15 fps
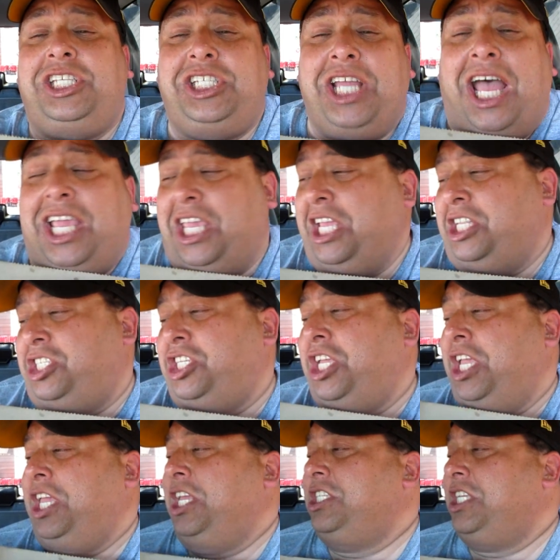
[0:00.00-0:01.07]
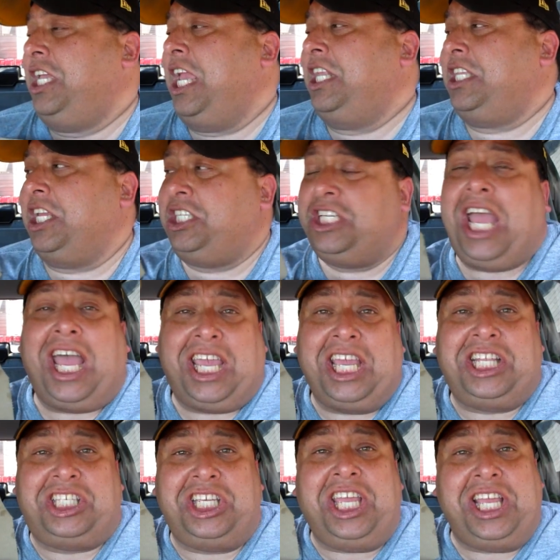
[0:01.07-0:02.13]
Chuck E. Cheese. You get the
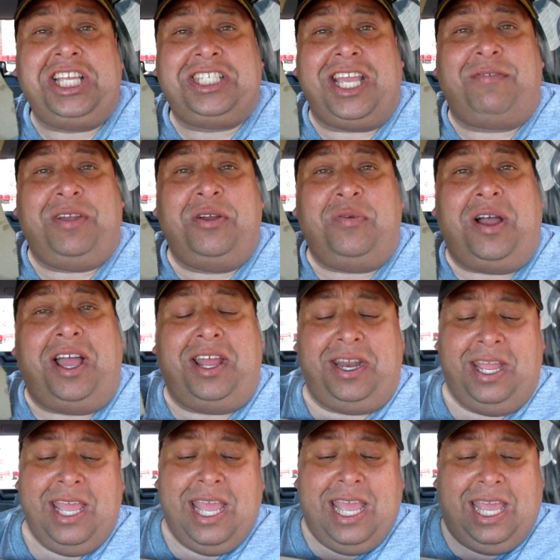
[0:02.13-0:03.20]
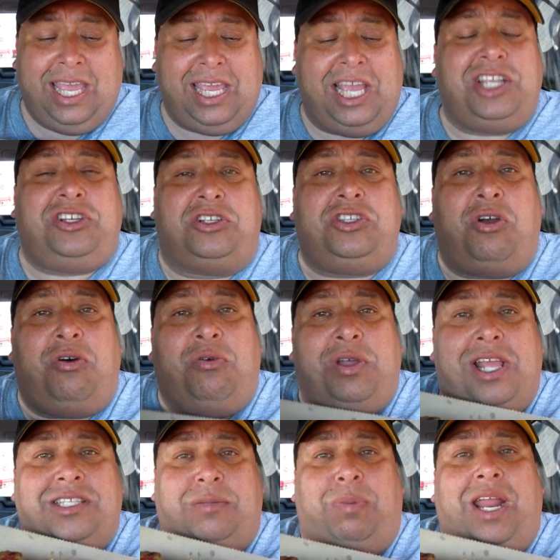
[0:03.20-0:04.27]
Chuck E. Cheese, everyone. You get your
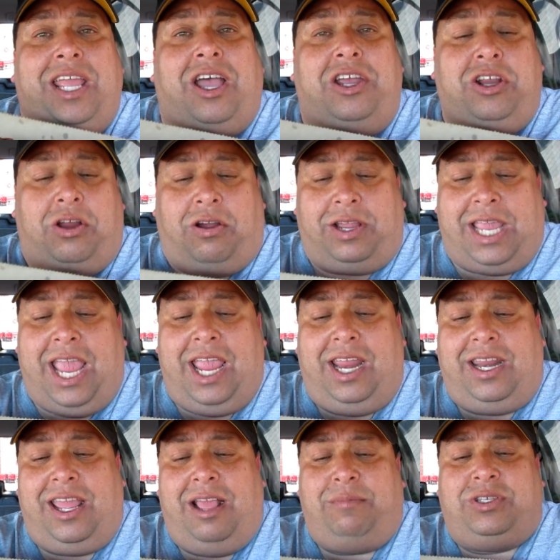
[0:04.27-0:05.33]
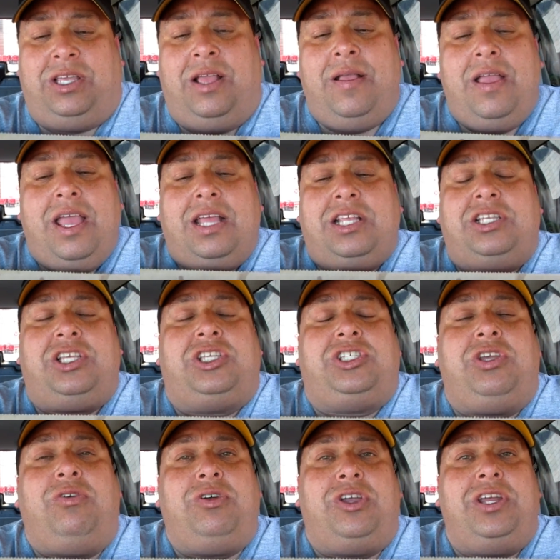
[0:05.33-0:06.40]
tokens and play all your arcade games. This
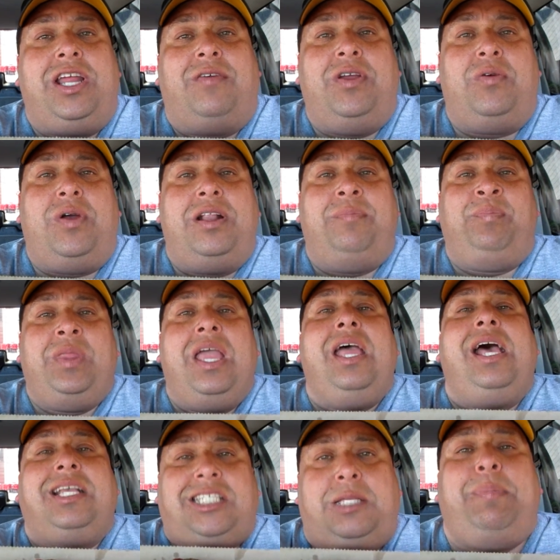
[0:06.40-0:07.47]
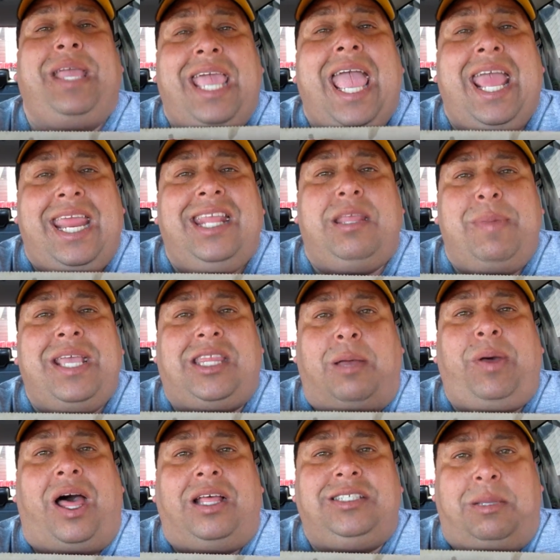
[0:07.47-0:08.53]
is so good, everyone. A spaghetti and a
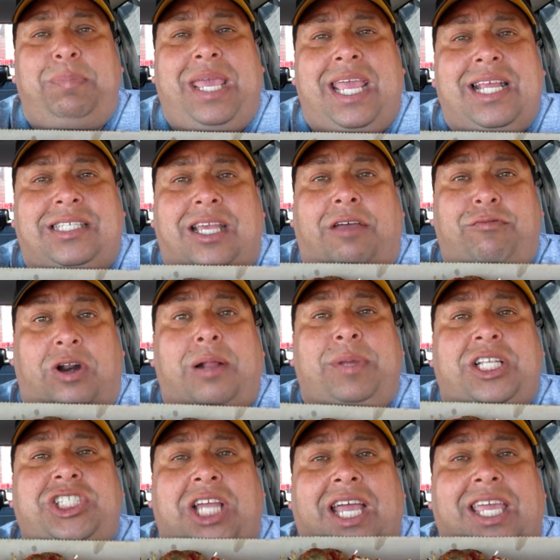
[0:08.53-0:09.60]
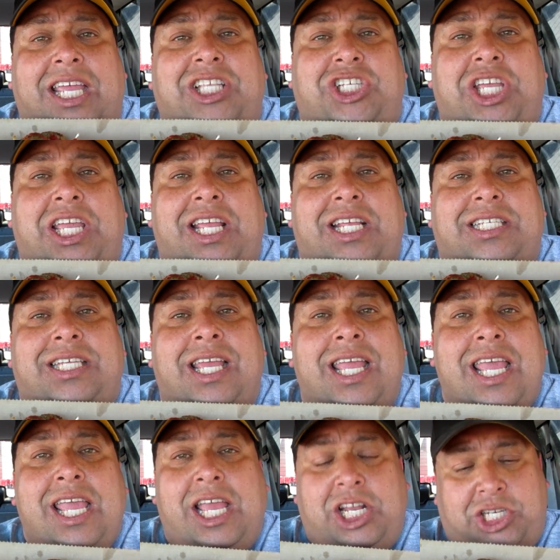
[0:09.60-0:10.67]
meatballs of pizza from a Chuck E. Cheese.
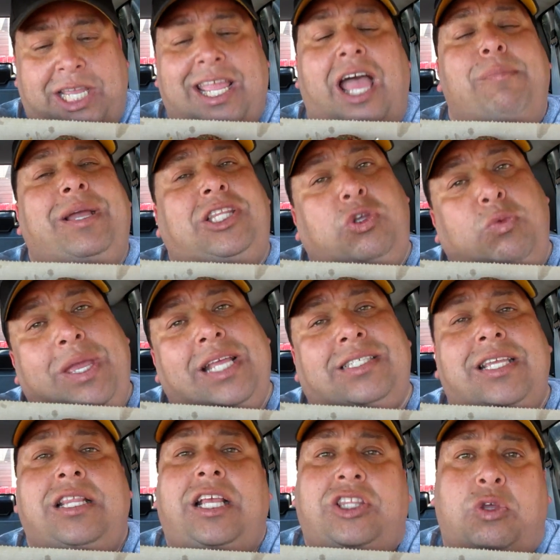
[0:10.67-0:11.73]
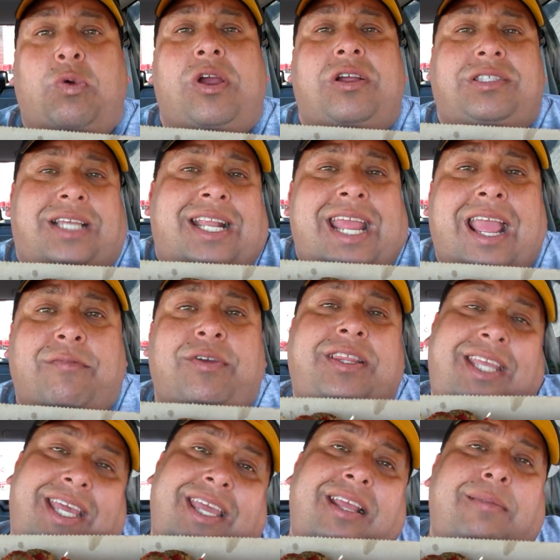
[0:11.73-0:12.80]
Check out my tweets and the twerts and
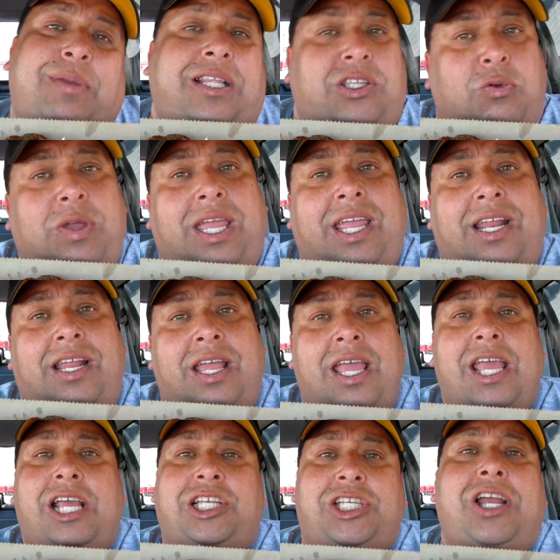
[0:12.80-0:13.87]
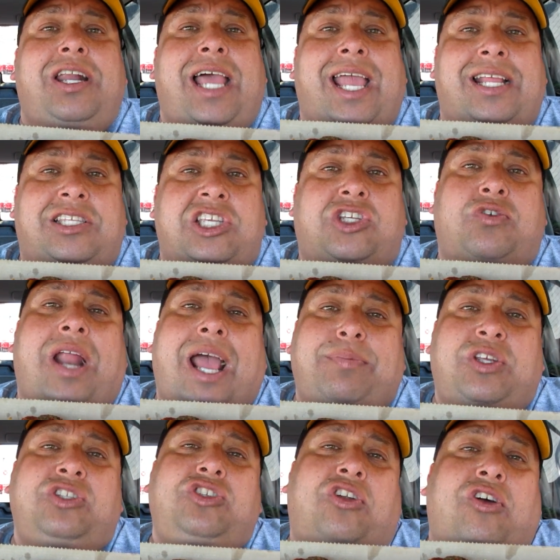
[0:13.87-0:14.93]
everything in between. Share, like, and
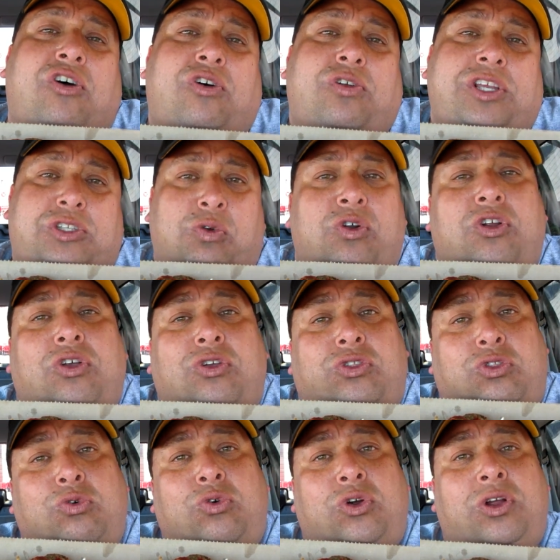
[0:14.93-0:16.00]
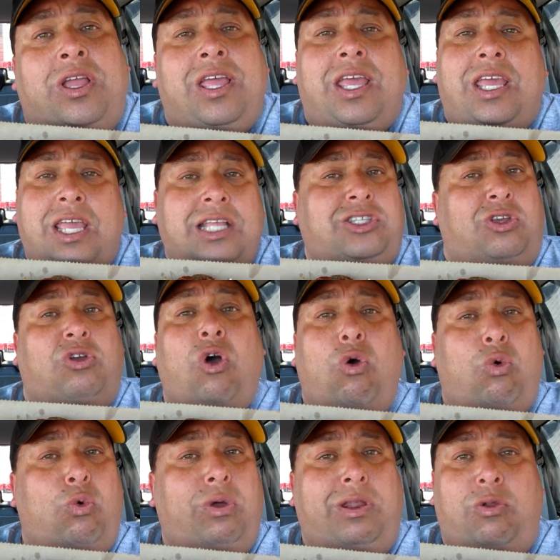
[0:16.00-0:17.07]
subscribe to Jerry's World Tour. It's a
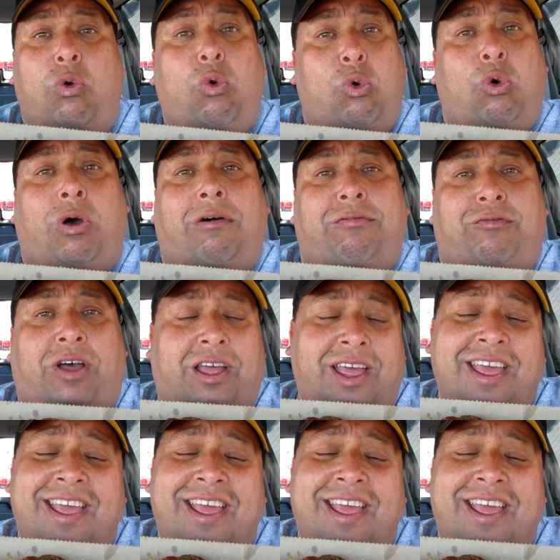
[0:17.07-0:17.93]
going off.